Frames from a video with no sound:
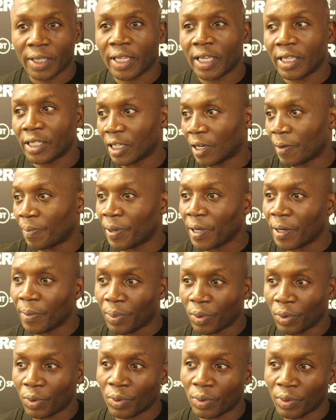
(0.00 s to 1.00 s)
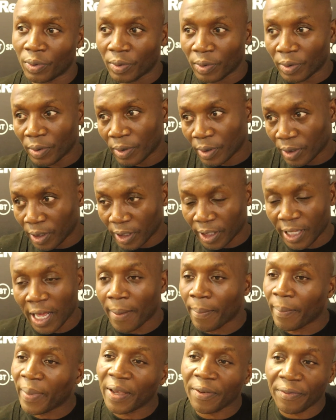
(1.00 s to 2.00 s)
these are the people
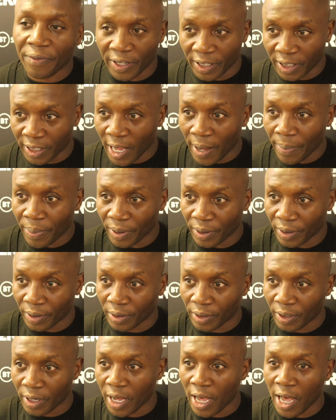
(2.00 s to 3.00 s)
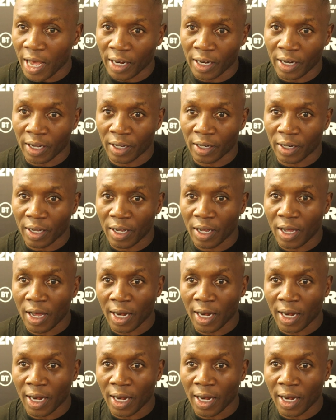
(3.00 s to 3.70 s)
that make things happen and uh,